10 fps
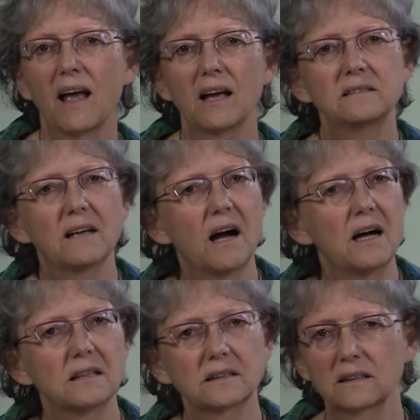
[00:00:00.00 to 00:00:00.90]
and
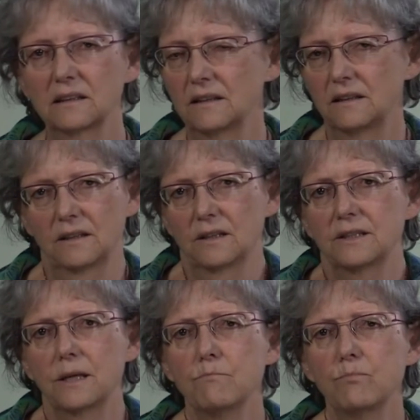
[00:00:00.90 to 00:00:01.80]
ask
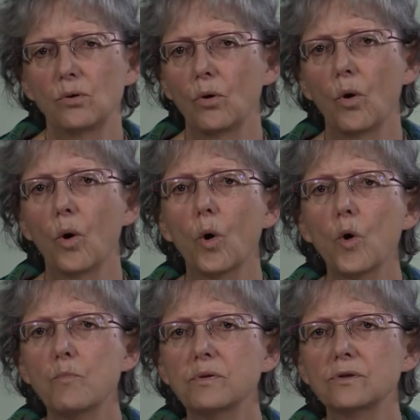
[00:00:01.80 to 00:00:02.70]
simple,
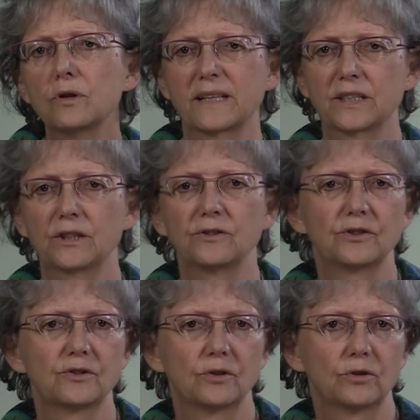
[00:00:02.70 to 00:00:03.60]
open
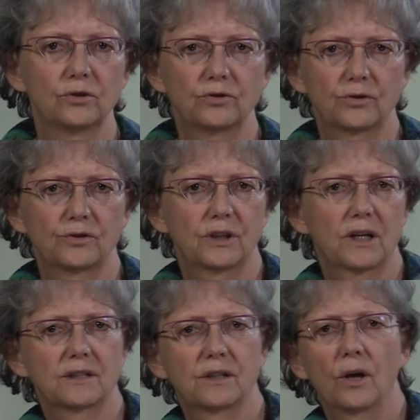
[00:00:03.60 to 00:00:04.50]
questions such
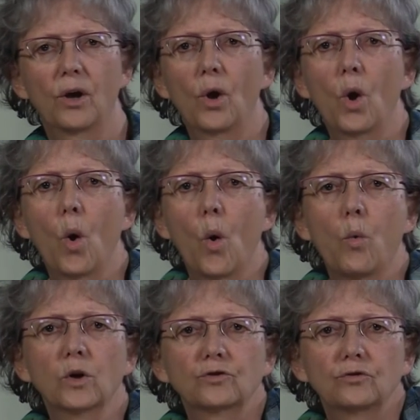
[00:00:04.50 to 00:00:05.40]
as
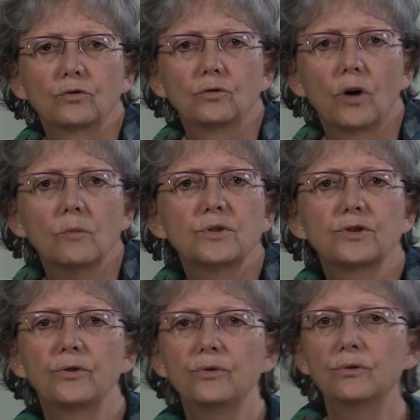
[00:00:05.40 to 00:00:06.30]
What comes
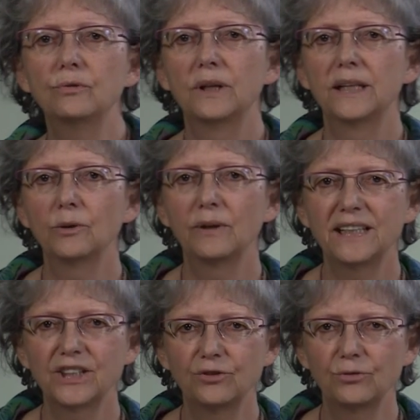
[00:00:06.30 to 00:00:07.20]
to you in
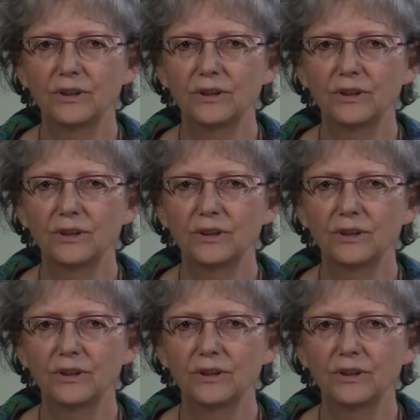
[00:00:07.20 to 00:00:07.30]
relation to